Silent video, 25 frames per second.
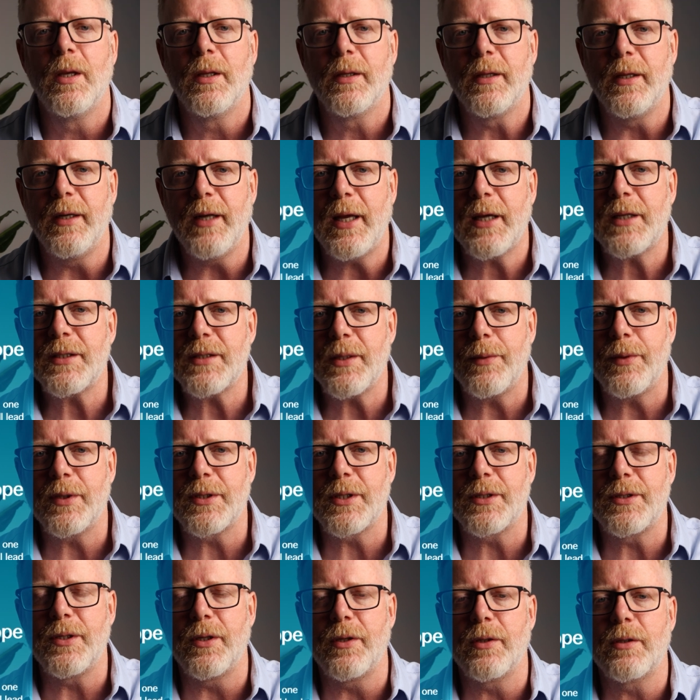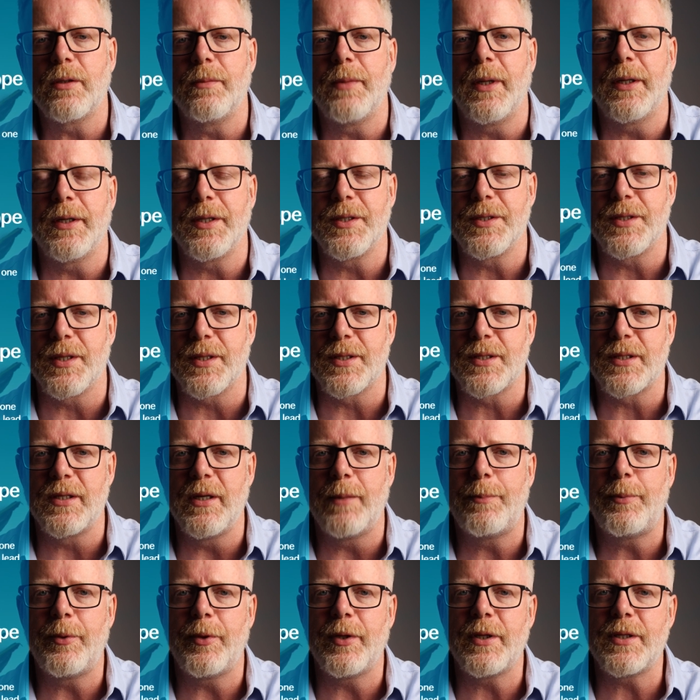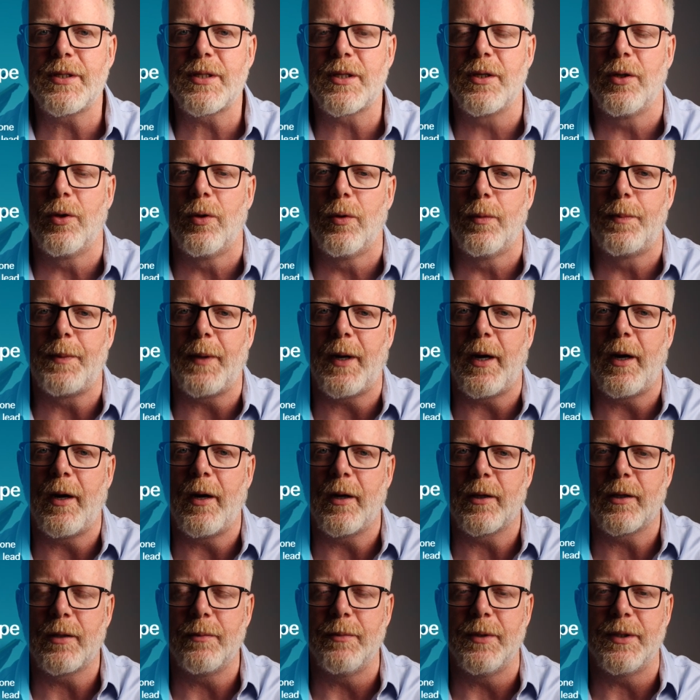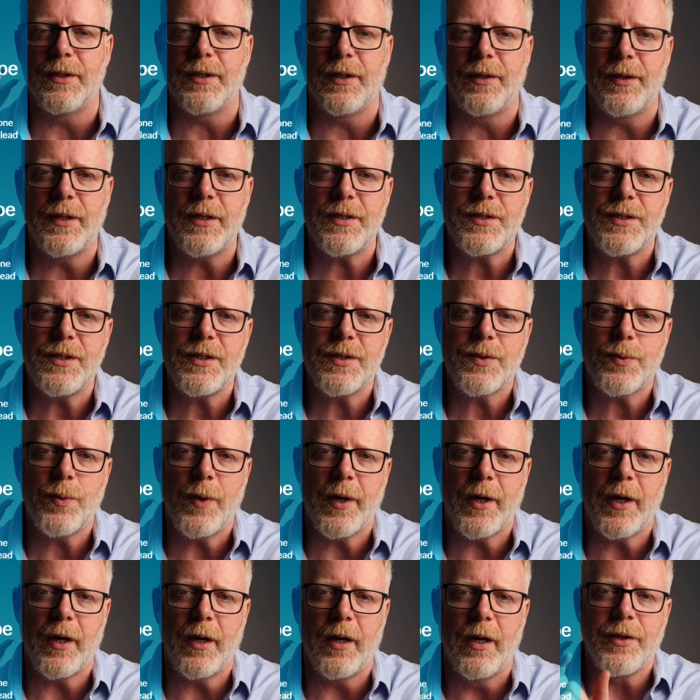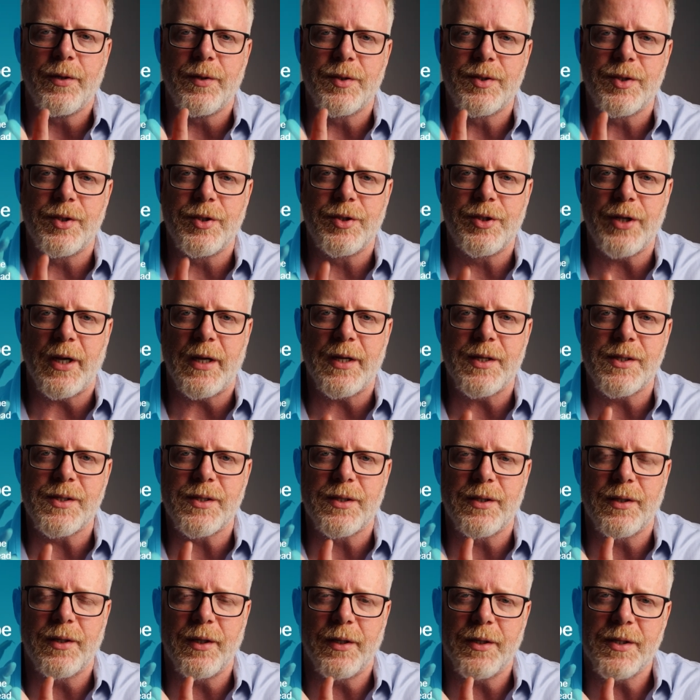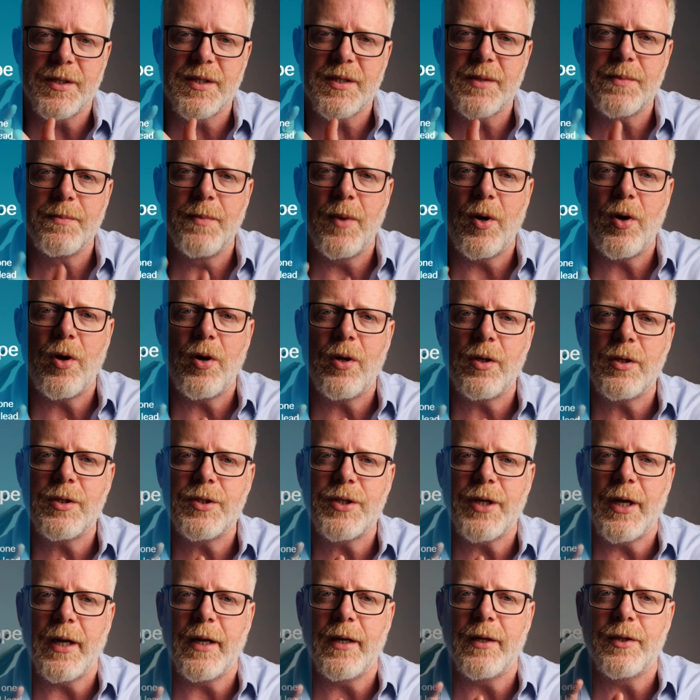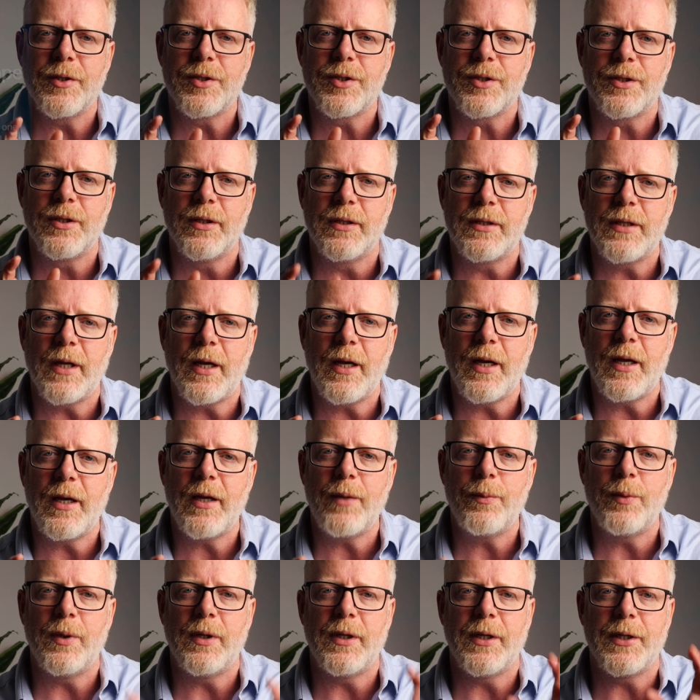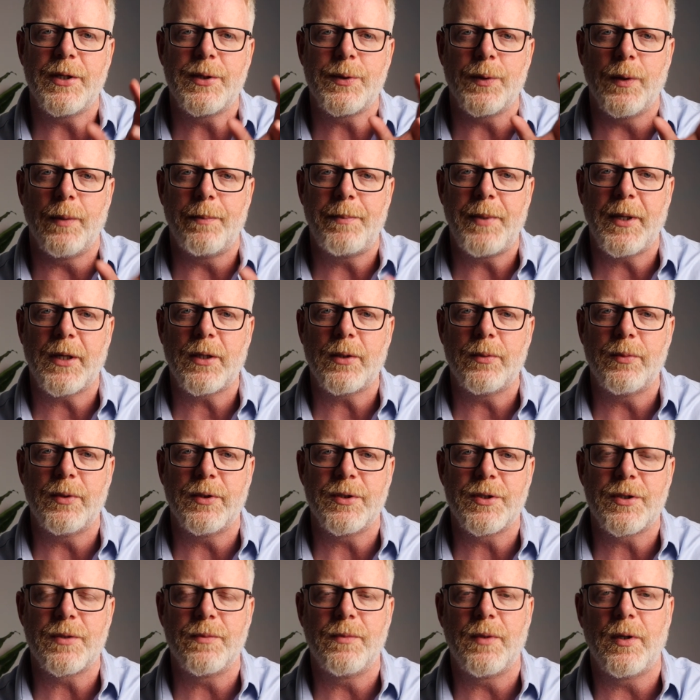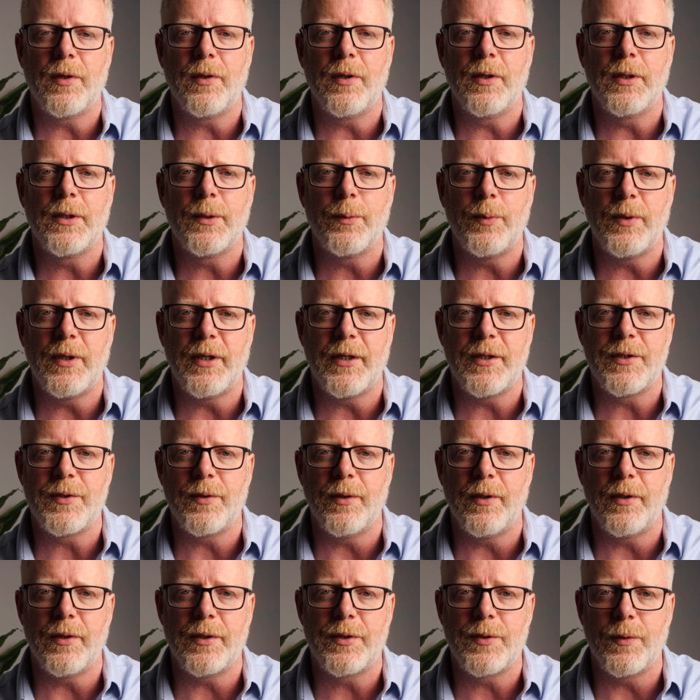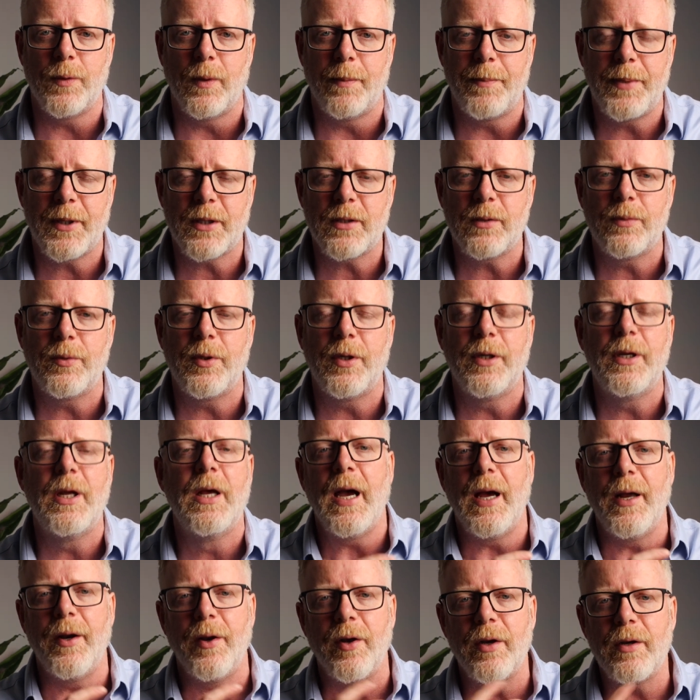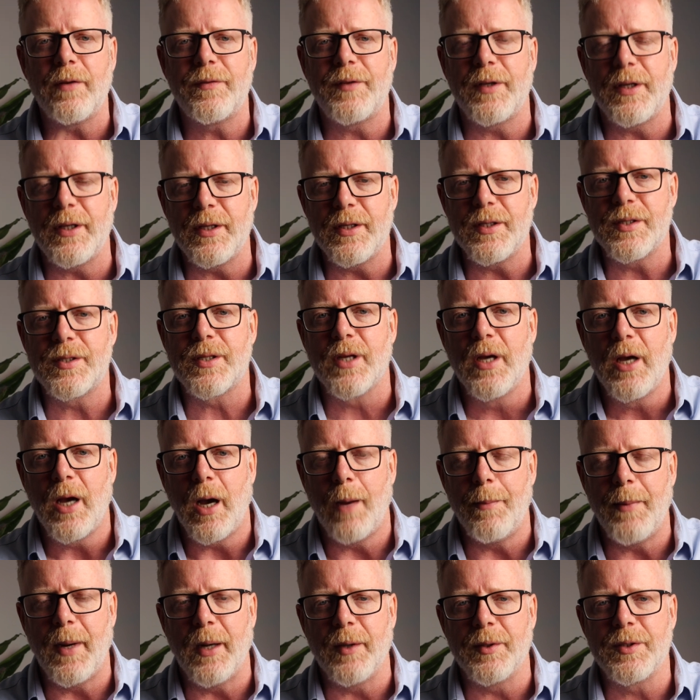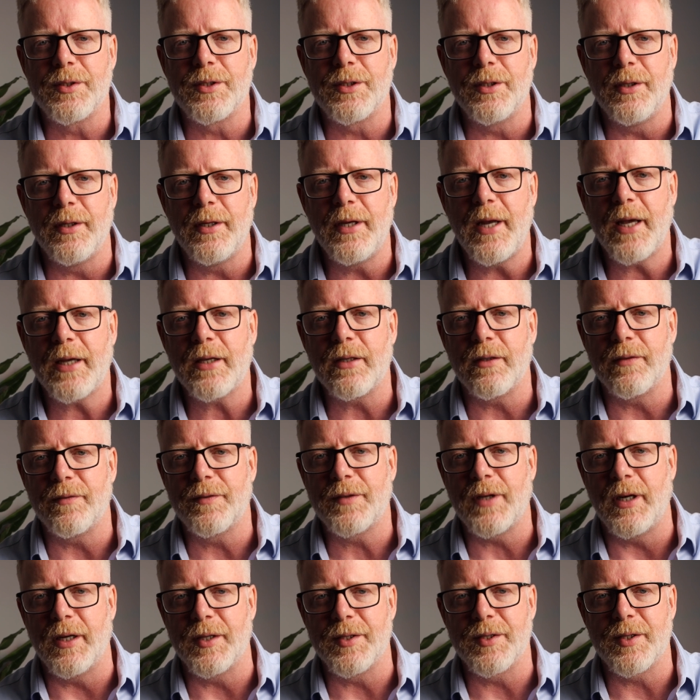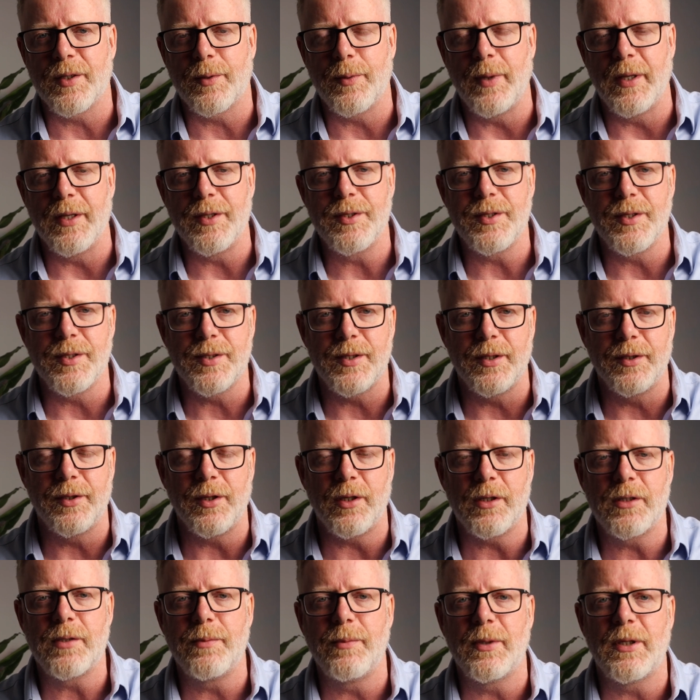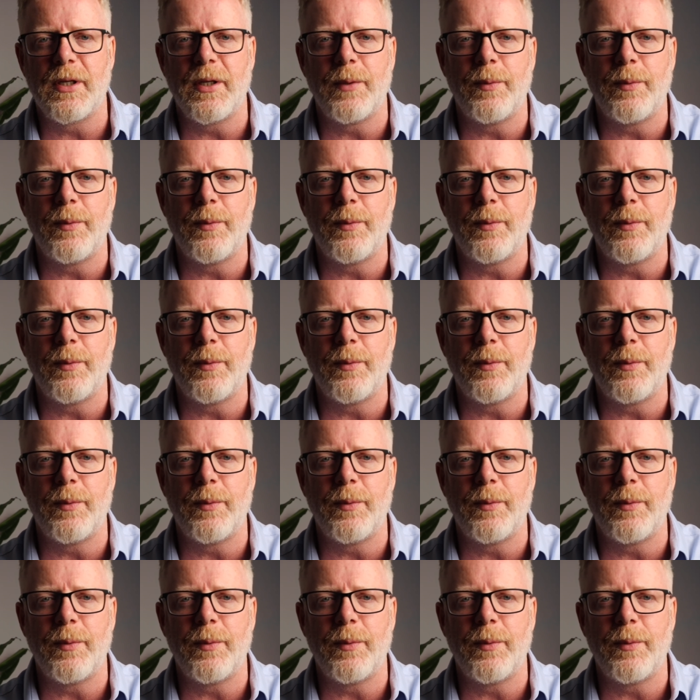The next I want to talk about is the slippery slope argument, and this is where you suggest that a small change today will lead to a bigger one tomorrow, that will lead to a bigger one, and all of these amount to negative consequences, and ultimately